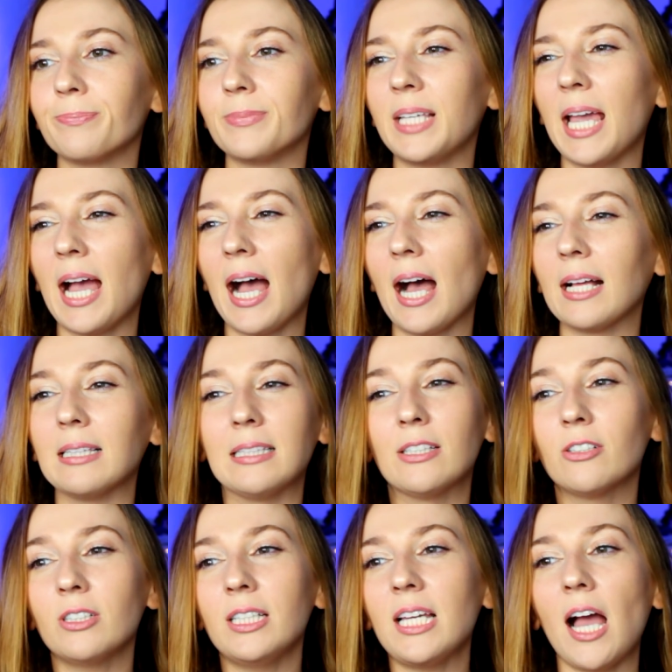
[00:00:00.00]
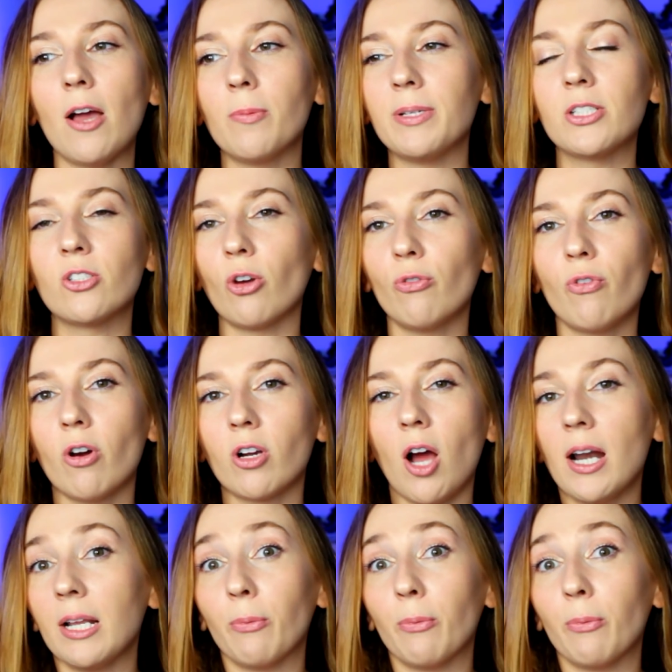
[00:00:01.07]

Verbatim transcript: Mm, yeah, literally, I'd be so far gone.